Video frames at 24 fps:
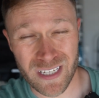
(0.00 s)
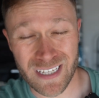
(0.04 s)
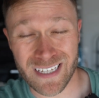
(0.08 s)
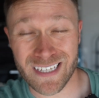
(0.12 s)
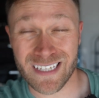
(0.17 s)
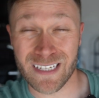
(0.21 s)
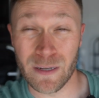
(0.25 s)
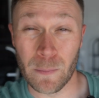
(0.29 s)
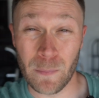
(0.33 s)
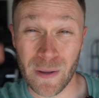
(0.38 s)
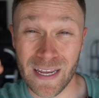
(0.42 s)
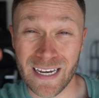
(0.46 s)
this
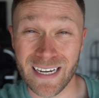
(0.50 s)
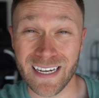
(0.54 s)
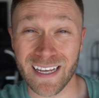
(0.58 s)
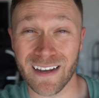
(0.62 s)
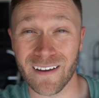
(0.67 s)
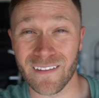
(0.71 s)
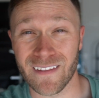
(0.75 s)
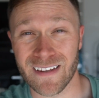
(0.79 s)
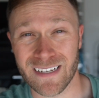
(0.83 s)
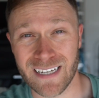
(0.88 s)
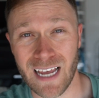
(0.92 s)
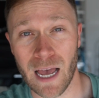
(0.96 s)
depending
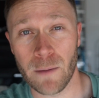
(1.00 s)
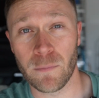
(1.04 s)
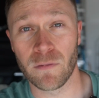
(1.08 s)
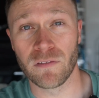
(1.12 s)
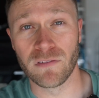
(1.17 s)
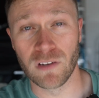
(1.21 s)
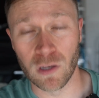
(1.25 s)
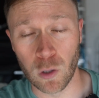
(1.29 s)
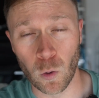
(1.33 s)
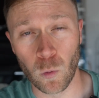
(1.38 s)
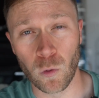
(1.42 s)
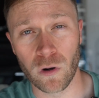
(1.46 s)
on the type
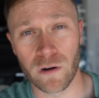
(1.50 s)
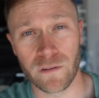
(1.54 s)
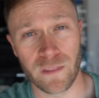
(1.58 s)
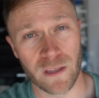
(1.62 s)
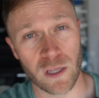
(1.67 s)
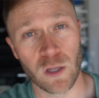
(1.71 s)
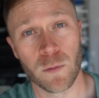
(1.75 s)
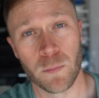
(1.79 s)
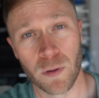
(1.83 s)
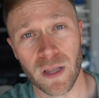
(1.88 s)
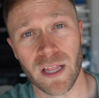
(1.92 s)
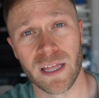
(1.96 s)
of lure that
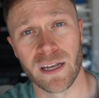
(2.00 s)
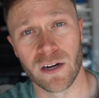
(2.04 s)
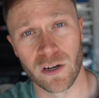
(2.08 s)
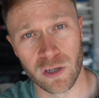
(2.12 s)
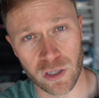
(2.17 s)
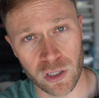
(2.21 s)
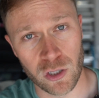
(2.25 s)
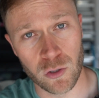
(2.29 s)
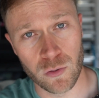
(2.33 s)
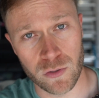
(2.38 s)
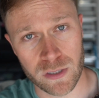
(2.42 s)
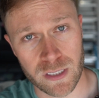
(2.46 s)
you plan
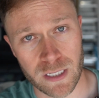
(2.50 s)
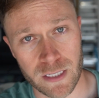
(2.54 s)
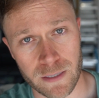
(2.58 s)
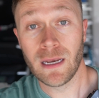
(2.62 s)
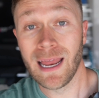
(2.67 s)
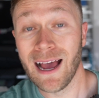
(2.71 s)
on using.